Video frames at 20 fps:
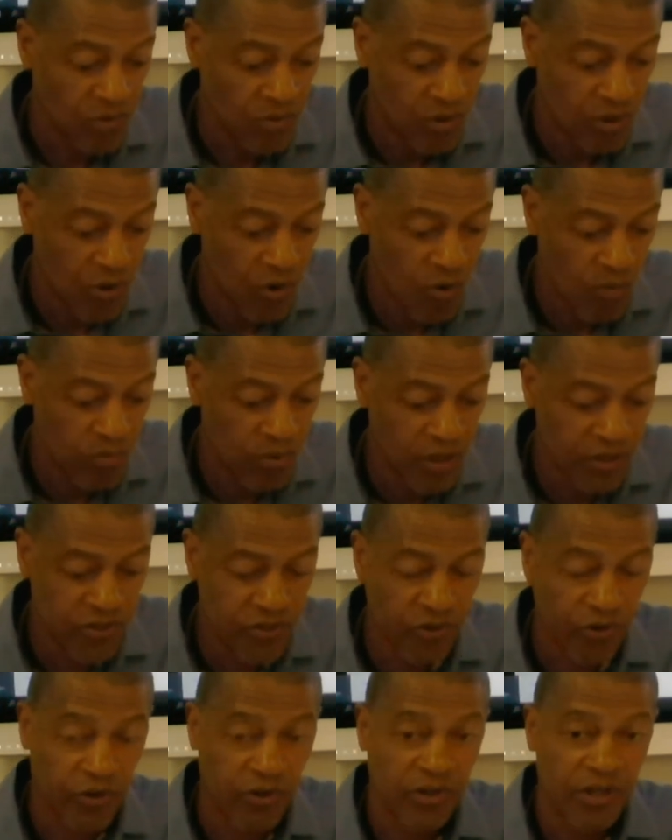low blood
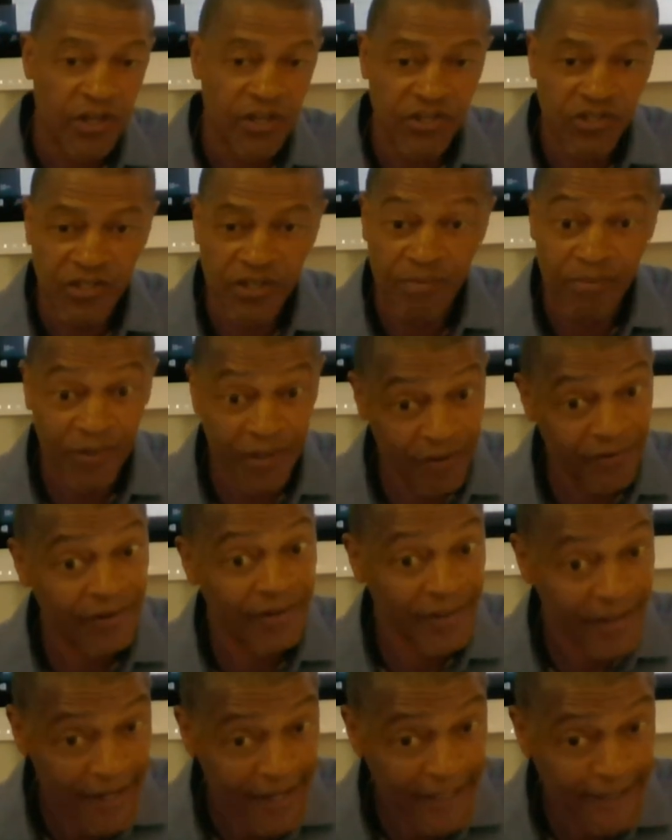circulation, and believe it or
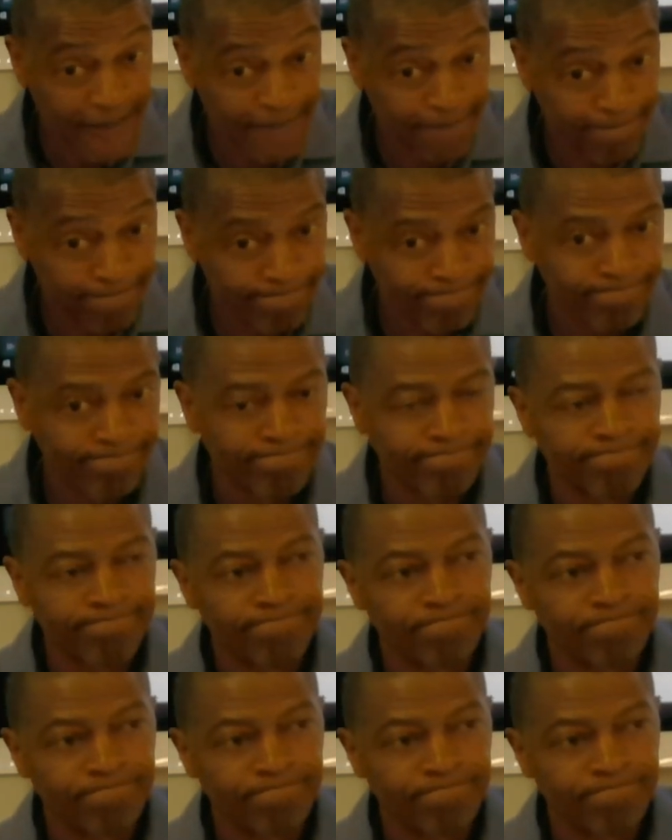not,